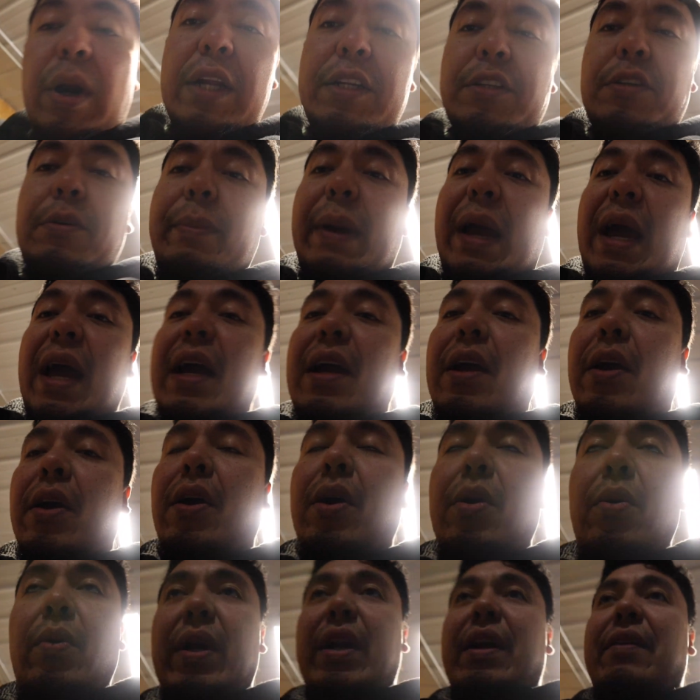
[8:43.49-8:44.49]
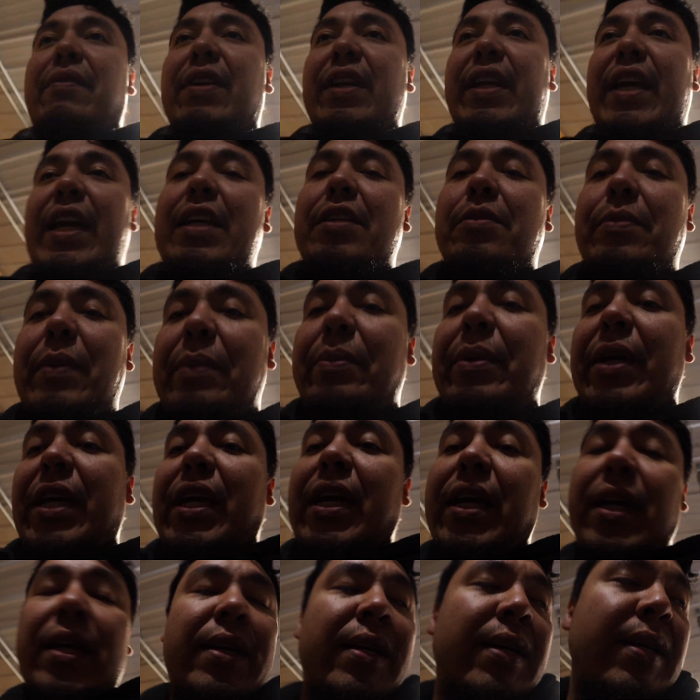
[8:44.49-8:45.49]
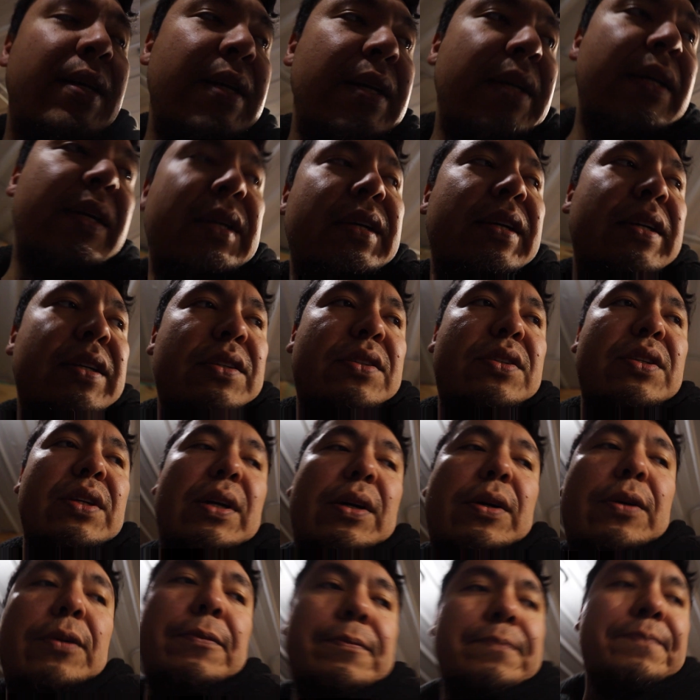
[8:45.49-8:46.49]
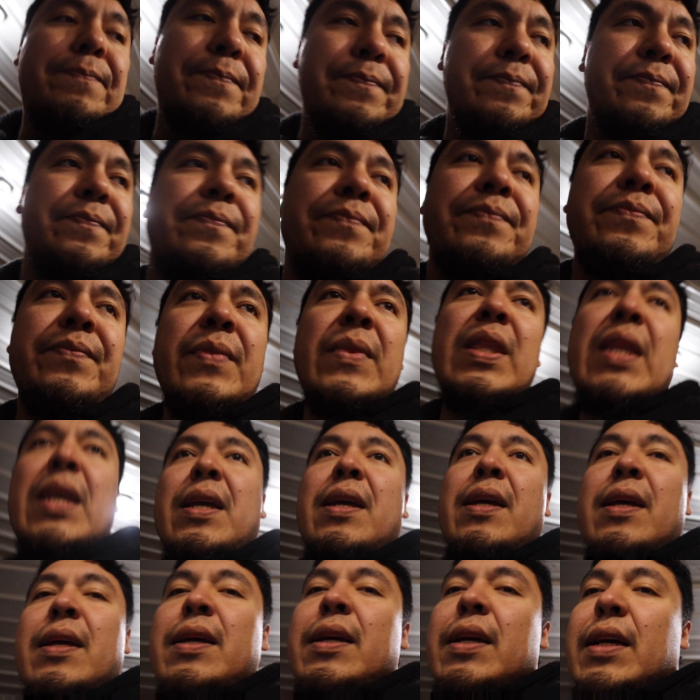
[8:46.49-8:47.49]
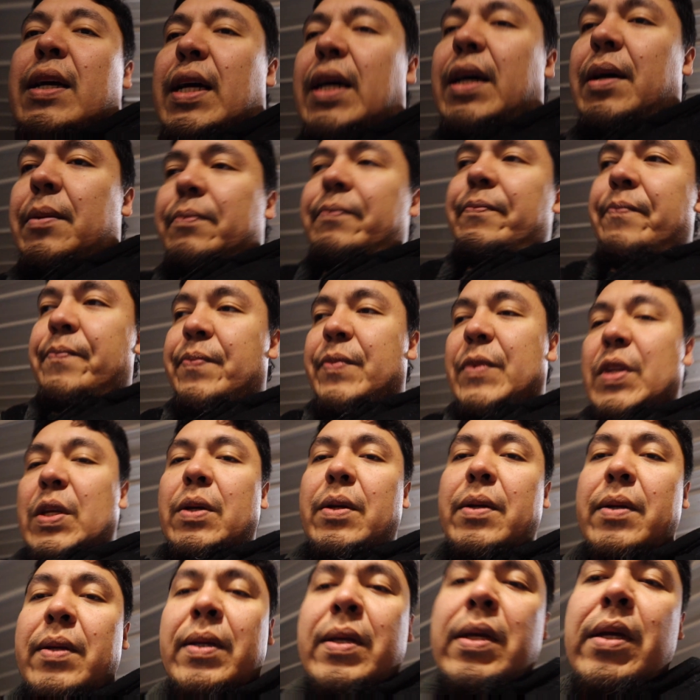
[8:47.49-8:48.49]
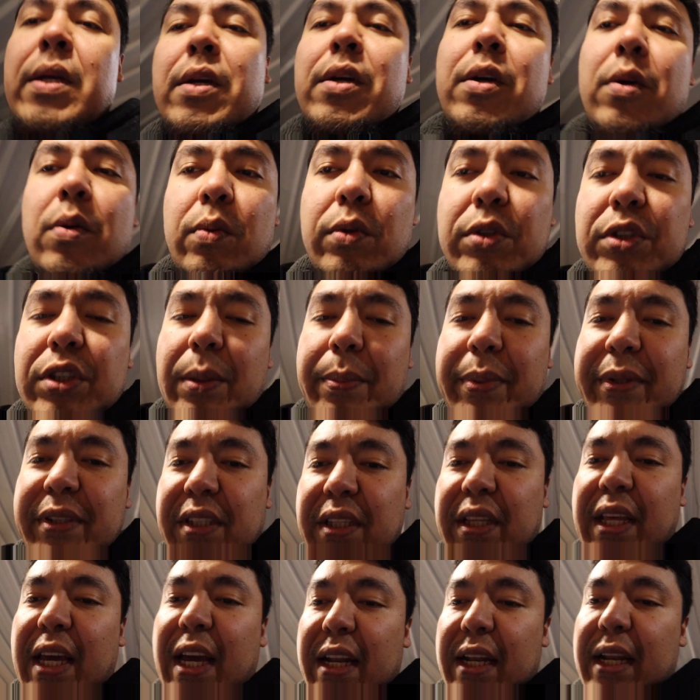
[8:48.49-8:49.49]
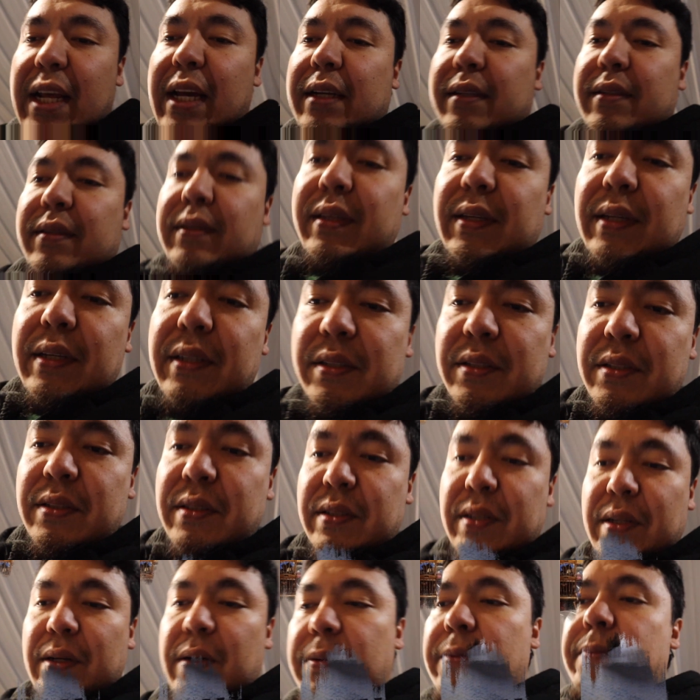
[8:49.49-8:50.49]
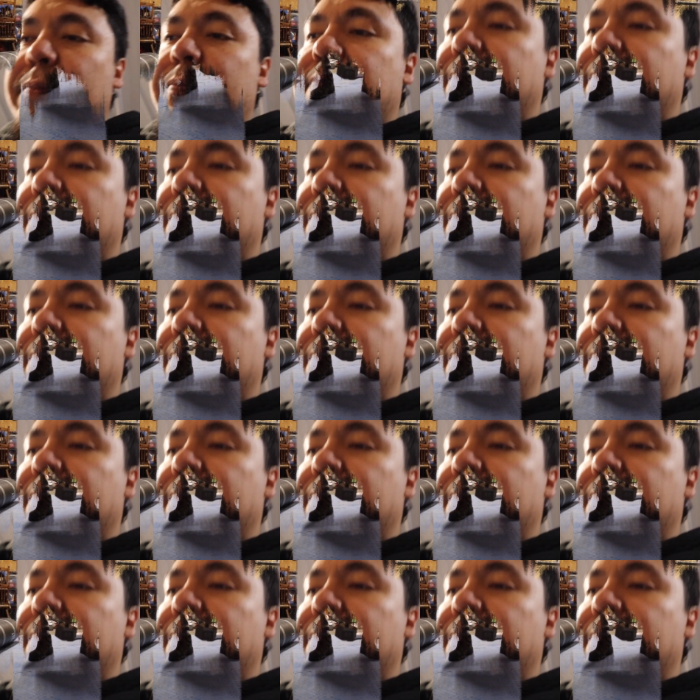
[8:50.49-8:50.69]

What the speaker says: on your back, whatever the case may be. So we'll jump into that next. So